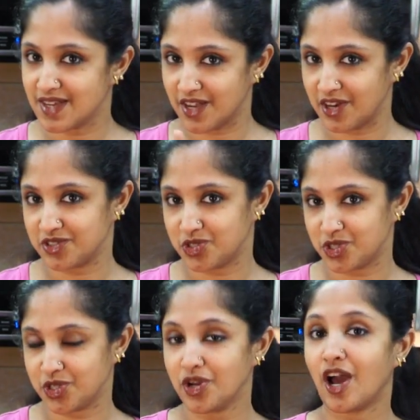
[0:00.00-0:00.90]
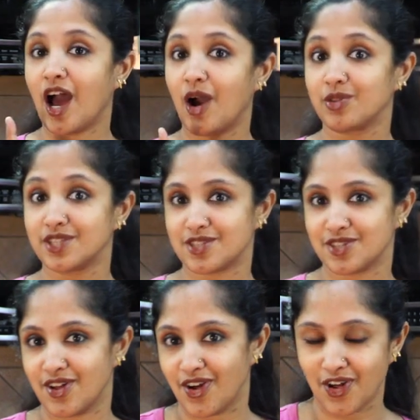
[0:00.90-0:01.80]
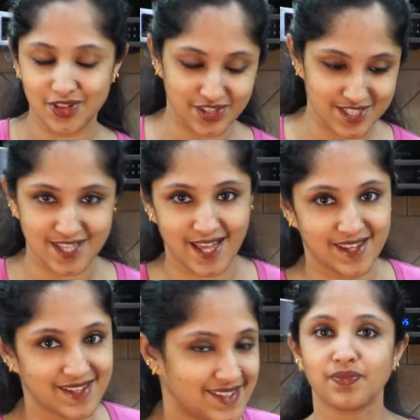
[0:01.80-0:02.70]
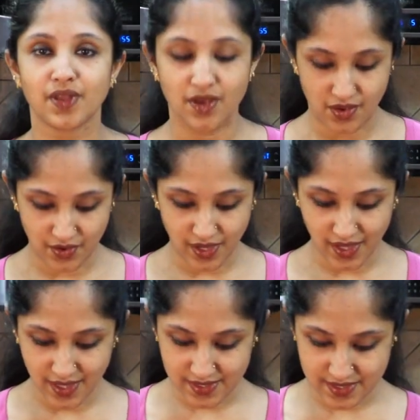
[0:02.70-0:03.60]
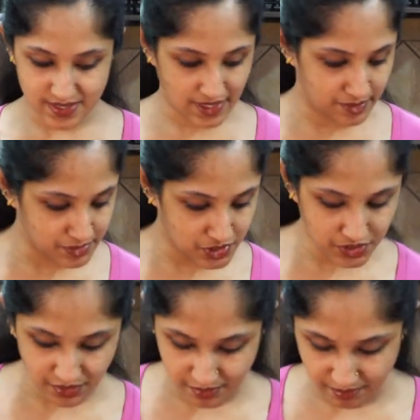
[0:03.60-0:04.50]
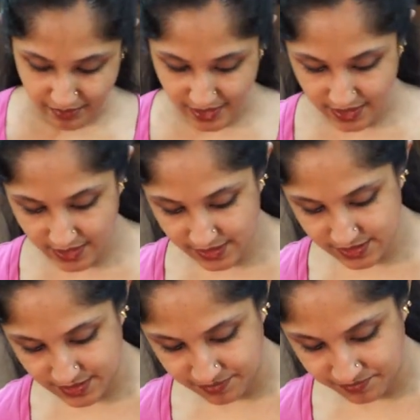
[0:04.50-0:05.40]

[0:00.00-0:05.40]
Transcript: and I'm going to show you how this all looks like. Okay, it's time to marinate.